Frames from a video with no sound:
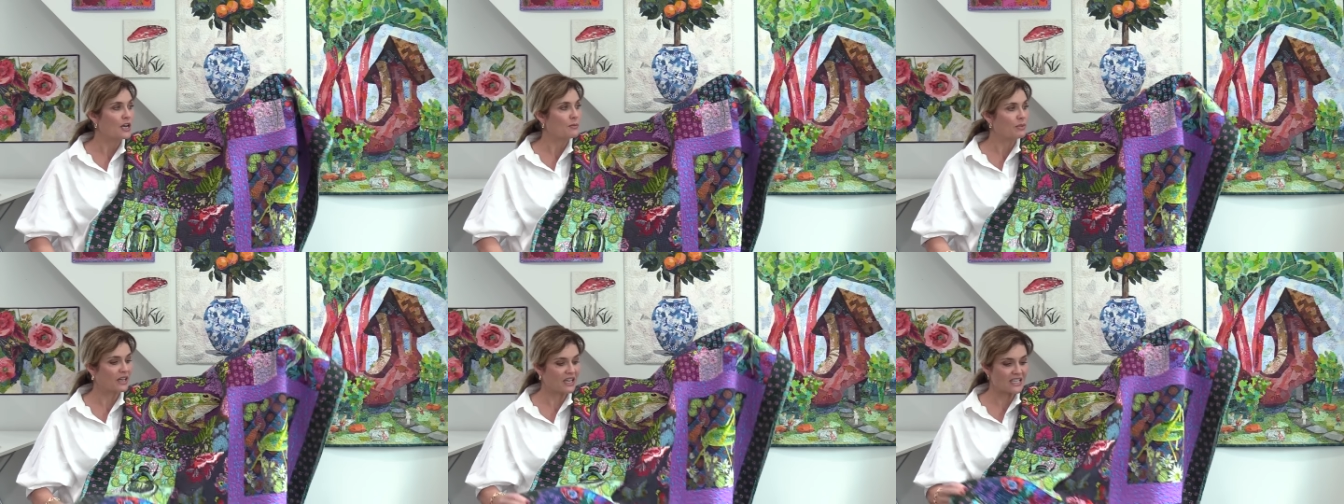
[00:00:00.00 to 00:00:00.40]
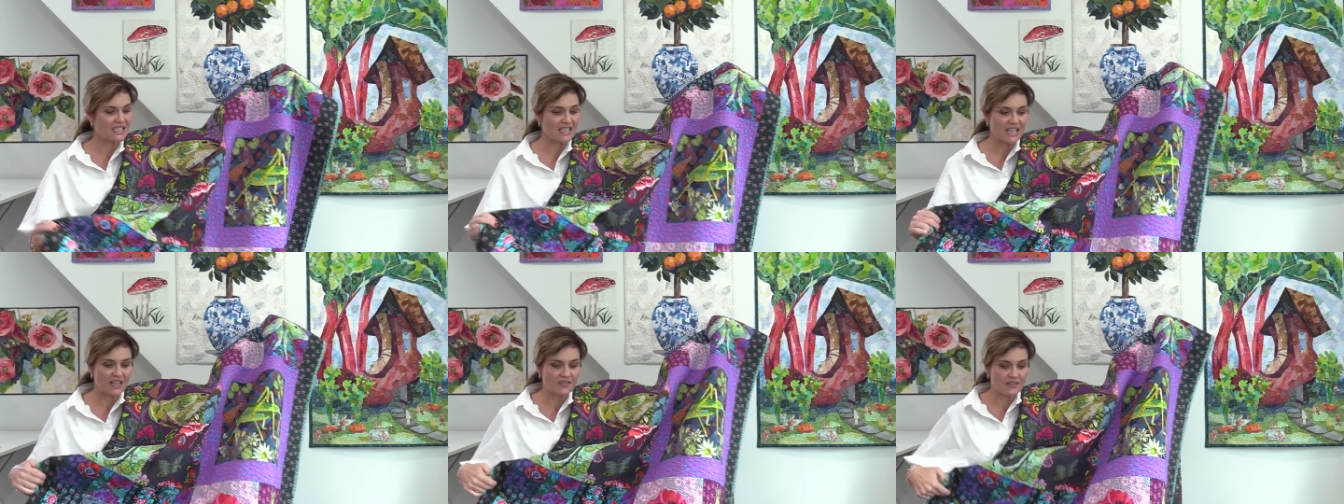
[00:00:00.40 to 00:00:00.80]
because
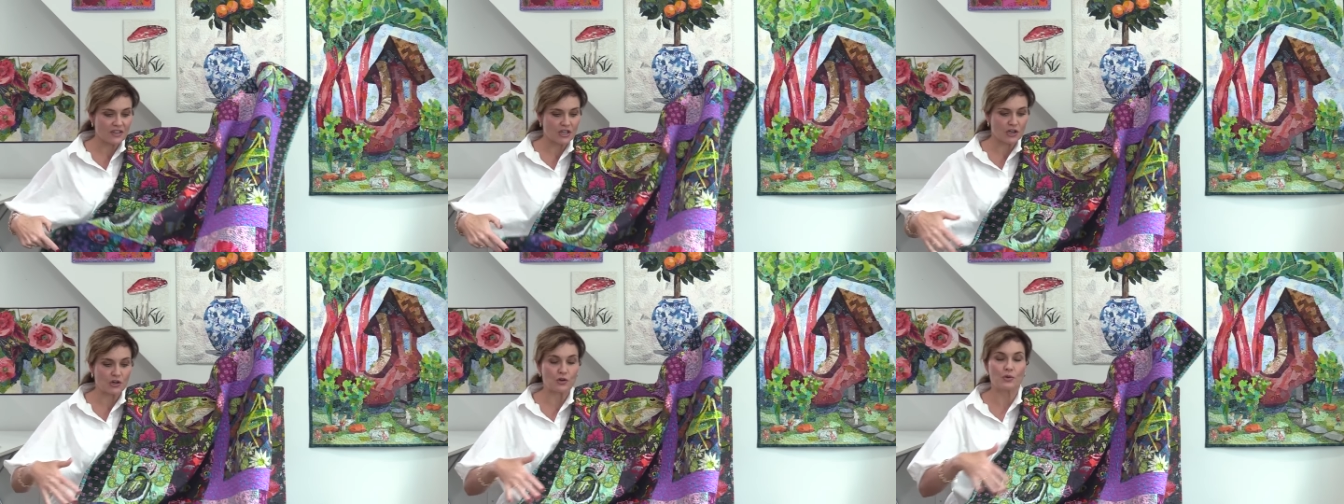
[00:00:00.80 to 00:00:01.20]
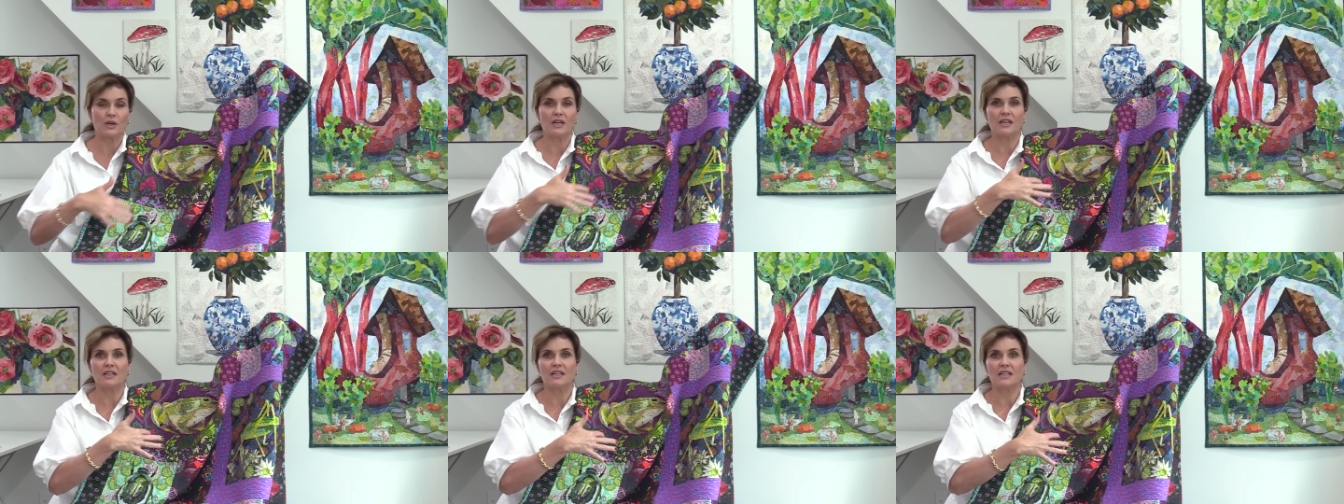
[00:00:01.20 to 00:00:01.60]
even though
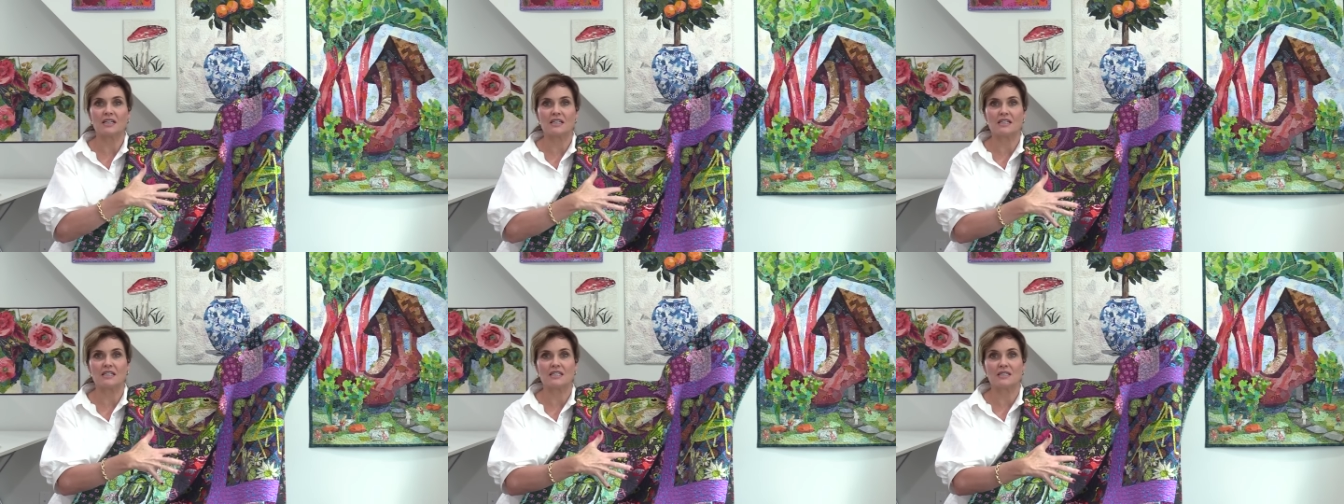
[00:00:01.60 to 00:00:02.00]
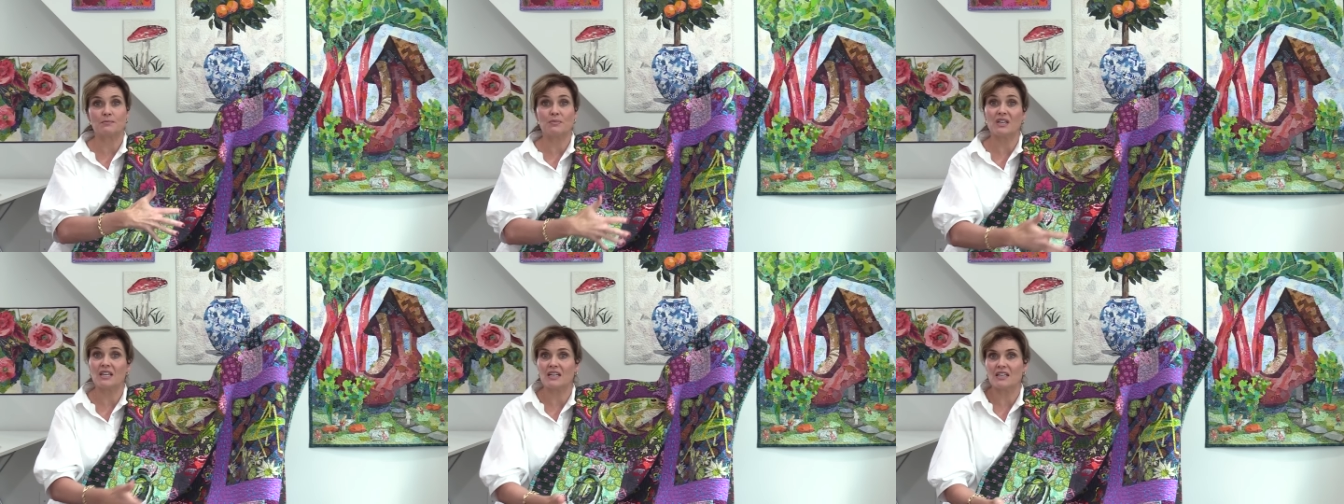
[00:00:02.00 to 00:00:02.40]
it is
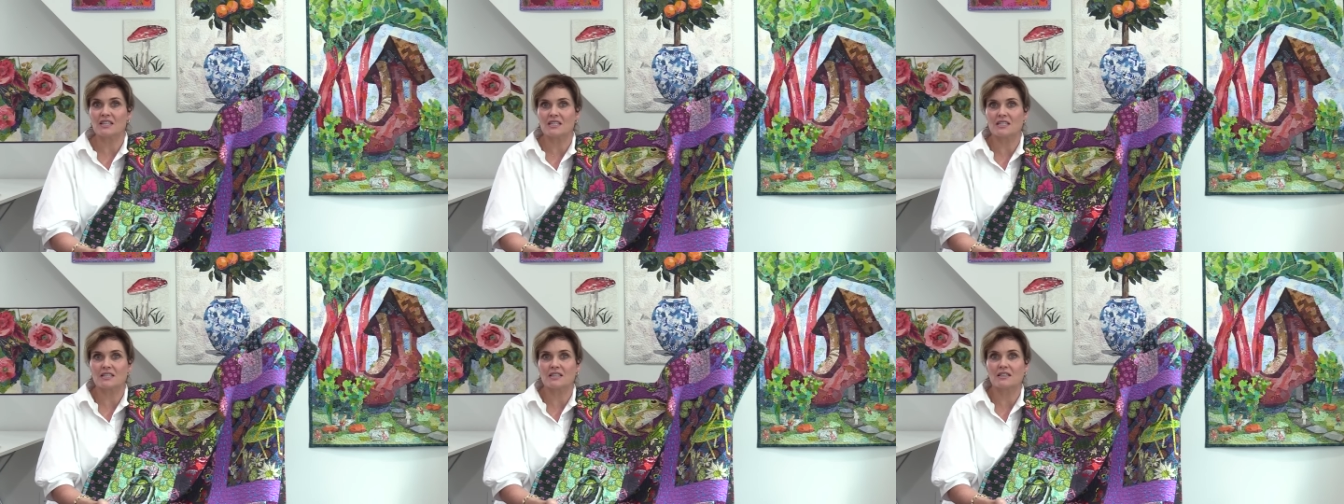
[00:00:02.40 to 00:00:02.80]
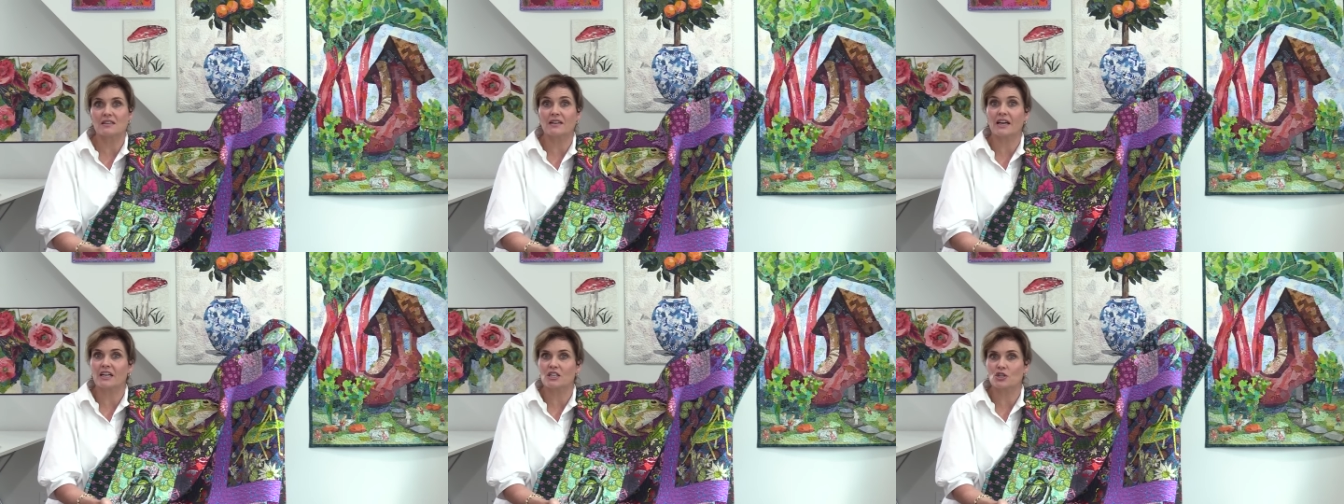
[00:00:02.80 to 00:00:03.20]
pieced
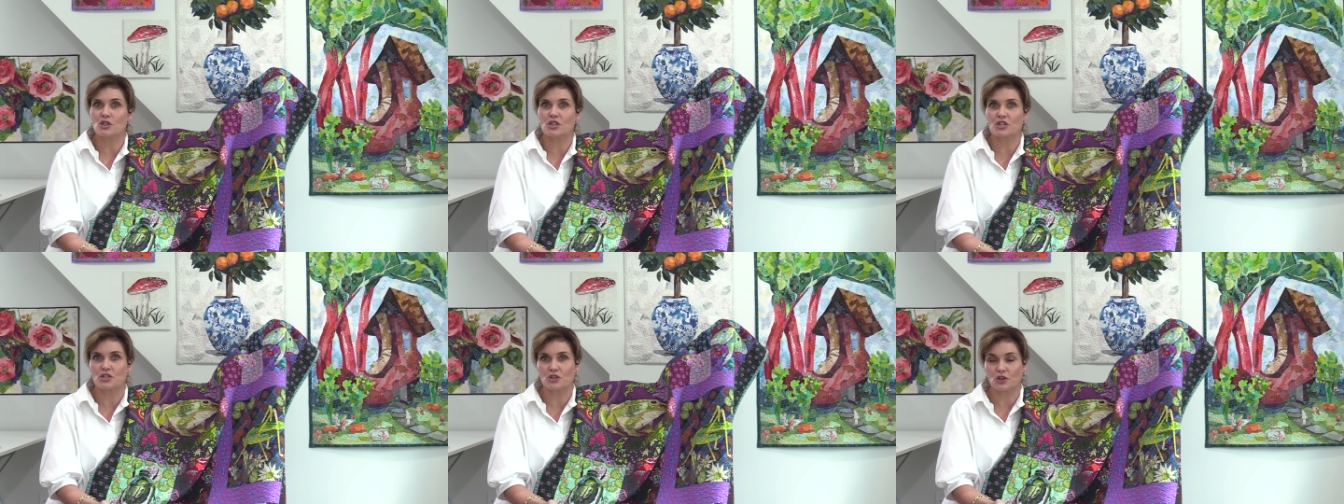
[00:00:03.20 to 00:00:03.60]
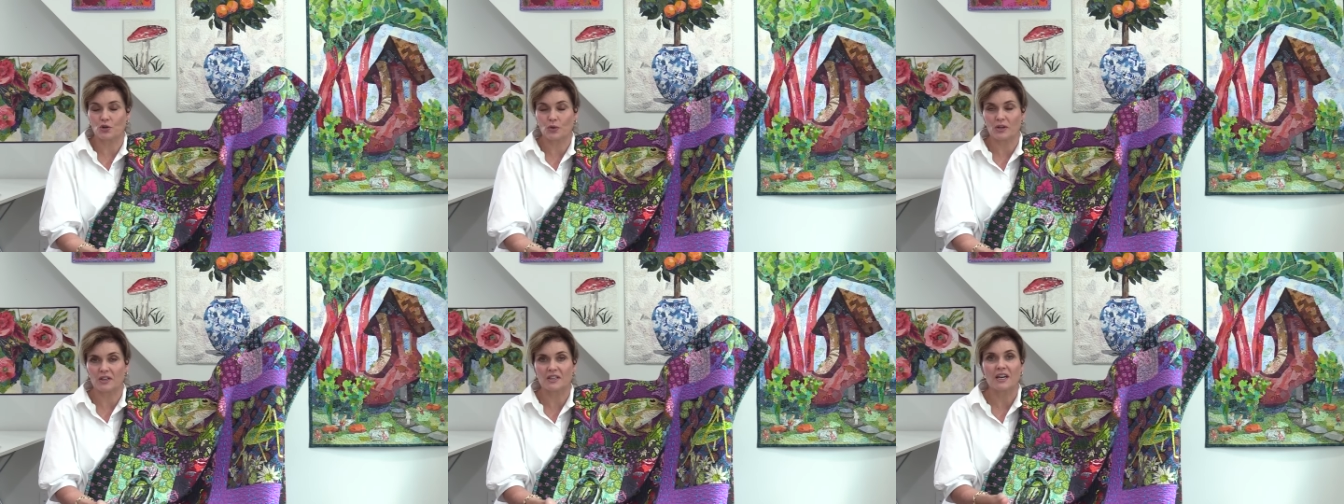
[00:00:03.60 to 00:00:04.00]
like a traditional
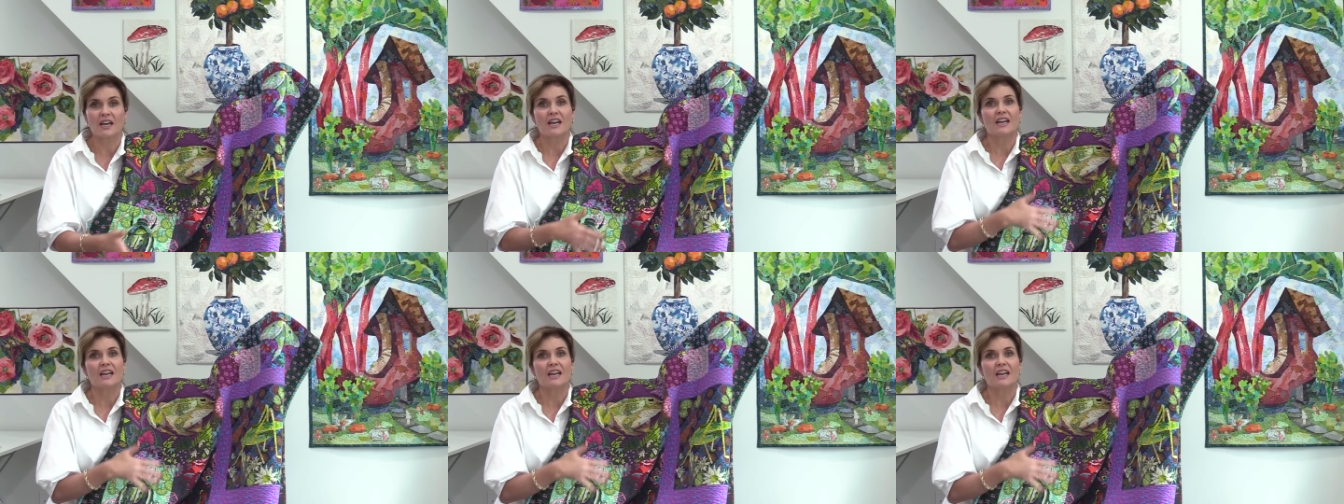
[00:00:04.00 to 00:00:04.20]
quilt,